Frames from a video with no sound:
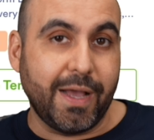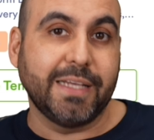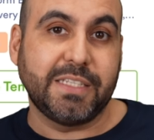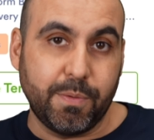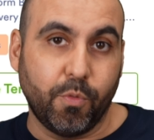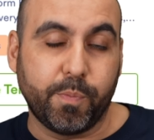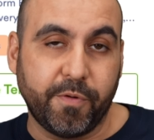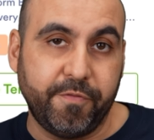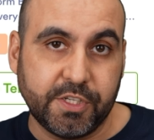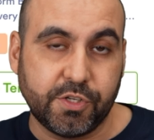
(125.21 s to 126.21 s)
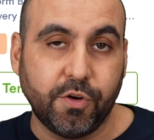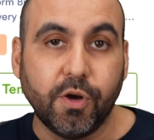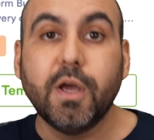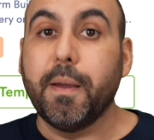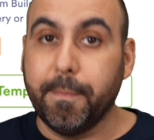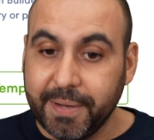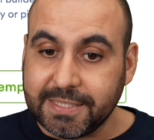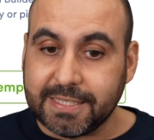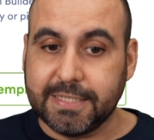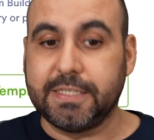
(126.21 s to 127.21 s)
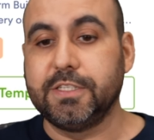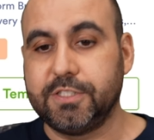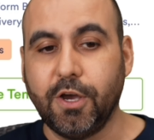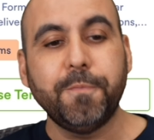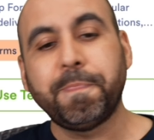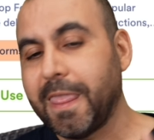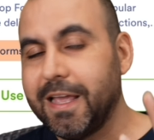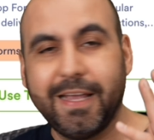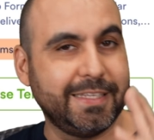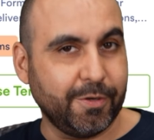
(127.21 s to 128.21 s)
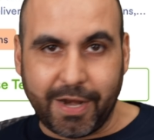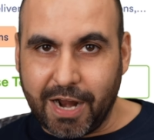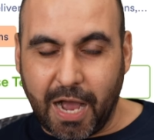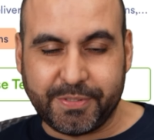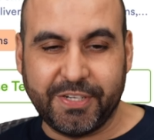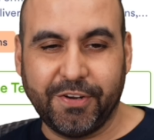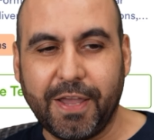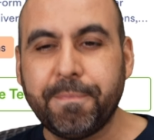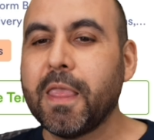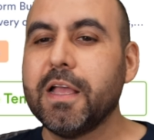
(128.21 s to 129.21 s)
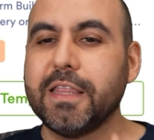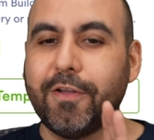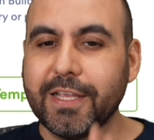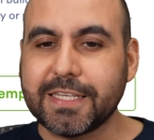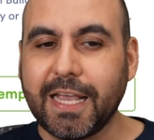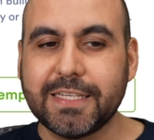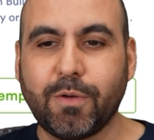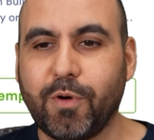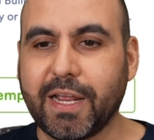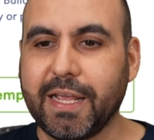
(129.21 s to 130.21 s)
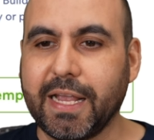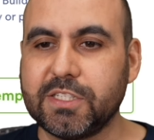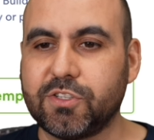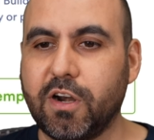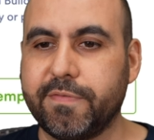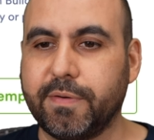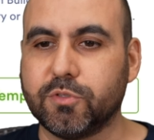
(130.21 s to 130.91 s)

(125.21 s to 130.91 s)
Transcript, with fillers: as a more professional business. So it's a great option, okay? Now in this case, we're going to get started from